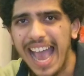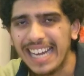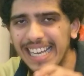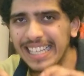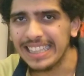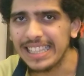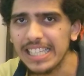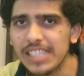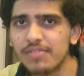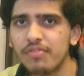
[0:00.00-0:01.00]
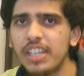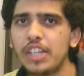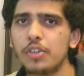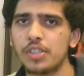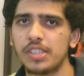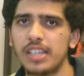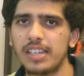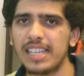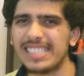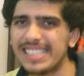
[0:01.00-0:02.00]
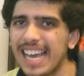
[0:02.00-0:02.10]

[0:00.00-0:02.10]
And in this video series,